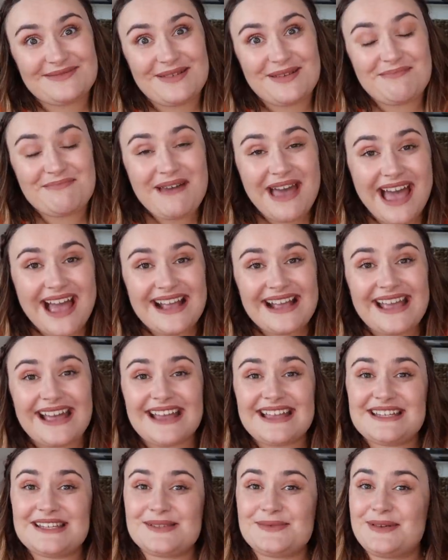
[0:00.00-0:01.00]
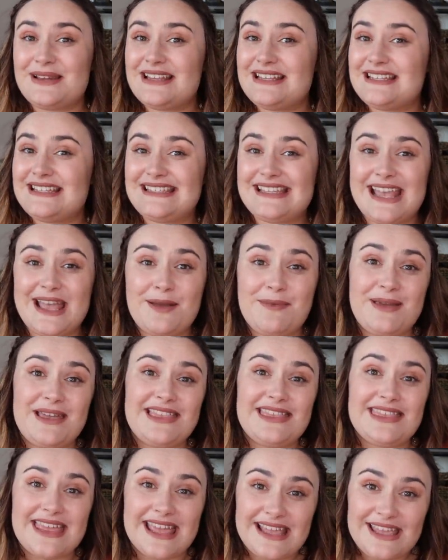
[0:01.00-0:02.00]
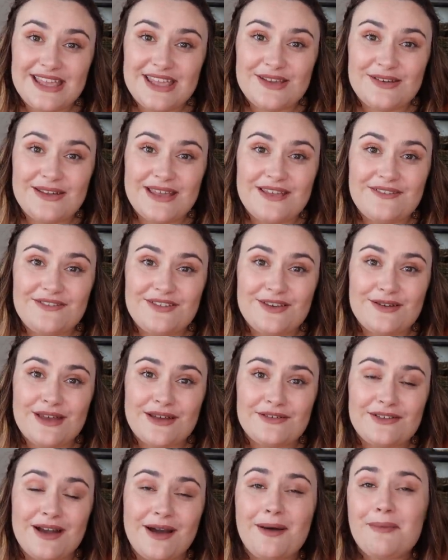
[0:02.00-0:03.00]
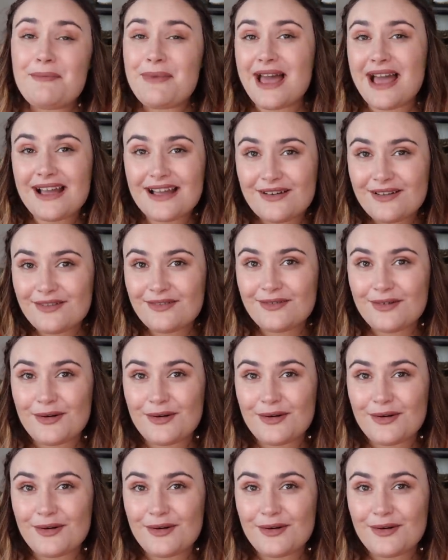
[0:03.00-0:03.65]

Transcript: to be back. I just wanted to say a big thank you if you have come back